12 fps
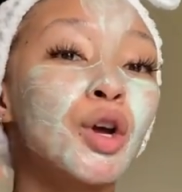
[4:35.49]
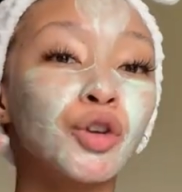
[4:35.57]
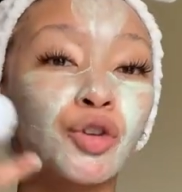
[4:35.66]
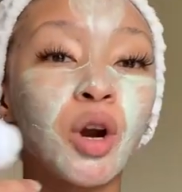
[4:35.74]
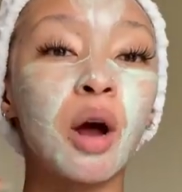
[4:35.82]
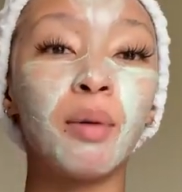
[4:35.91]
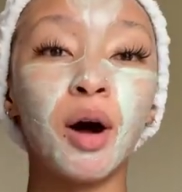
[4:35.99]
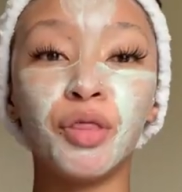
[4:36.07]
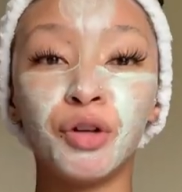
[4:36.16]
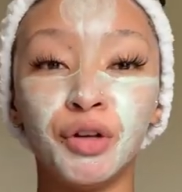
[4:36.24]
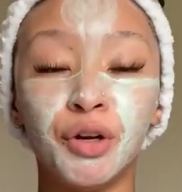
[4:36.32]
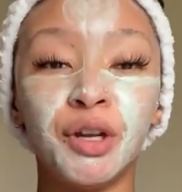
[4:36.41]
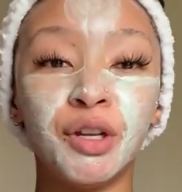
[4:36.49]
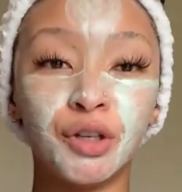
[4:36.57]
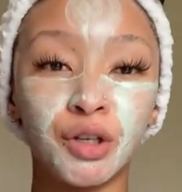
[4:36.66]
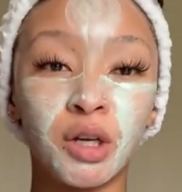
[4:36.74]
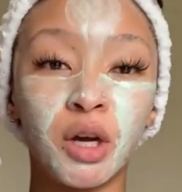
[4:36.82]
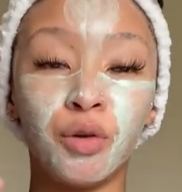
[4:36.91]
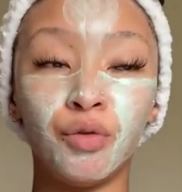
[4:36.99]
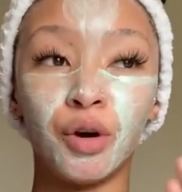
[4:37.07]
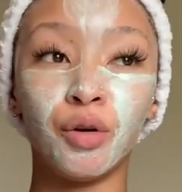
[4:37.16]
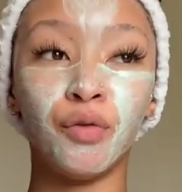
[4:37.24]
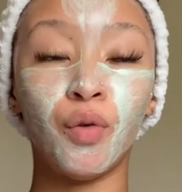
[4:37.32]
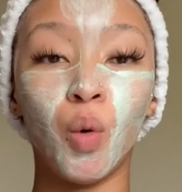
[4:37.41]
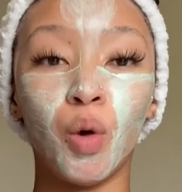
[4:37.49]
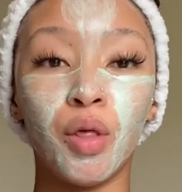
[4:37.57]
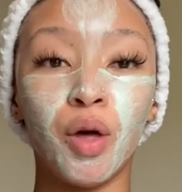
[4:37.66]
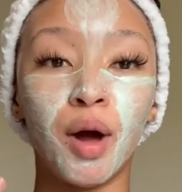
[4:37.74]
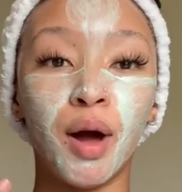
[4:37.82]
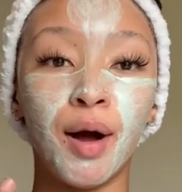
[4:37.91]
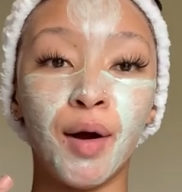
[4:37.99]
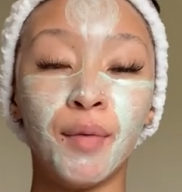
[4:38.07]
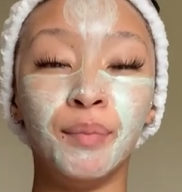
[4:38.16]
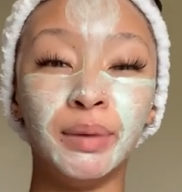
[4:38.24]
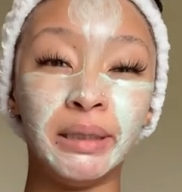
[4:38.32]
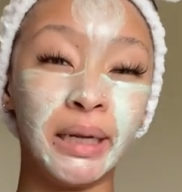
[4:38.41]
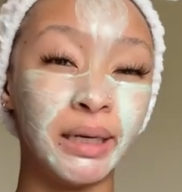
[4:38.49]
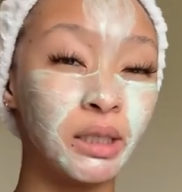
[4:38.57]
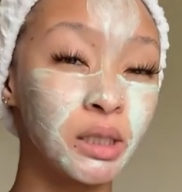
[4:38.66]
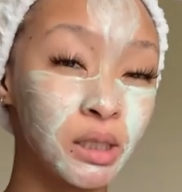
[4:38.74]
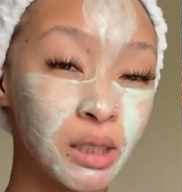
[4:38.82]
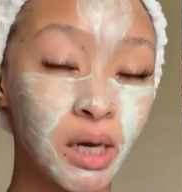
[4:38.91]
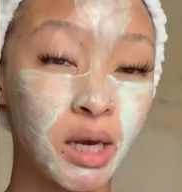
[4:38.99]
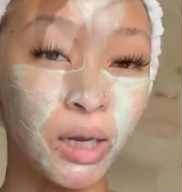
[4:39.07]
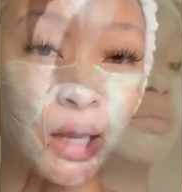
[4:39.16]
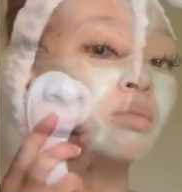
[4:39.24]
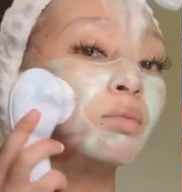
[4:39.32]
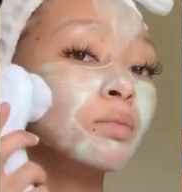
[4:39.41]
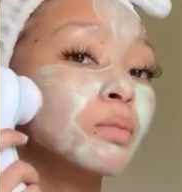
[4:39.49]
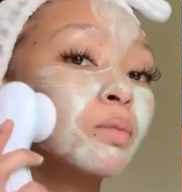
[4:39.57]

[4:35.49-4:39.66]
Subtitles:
scrub out the dirt and just get rid of all the dead skin. Yeah.